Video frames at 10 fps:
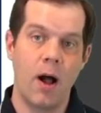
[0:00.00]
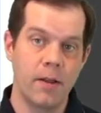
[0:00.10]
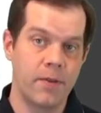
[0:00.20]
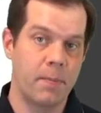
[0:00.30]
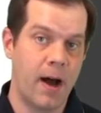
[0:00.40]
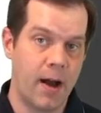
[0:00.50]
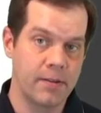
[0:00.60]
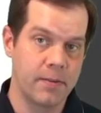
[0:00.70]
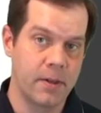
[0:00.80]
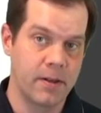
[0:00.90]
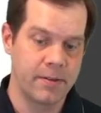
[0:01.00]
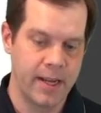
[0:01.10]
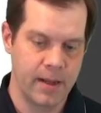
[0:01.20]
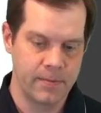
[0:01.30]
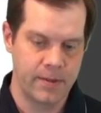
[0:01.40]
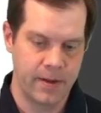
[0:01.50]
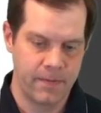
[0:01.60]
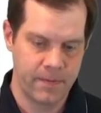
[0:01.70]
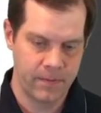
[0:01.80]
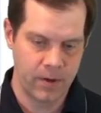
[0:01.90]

all of the possible exams that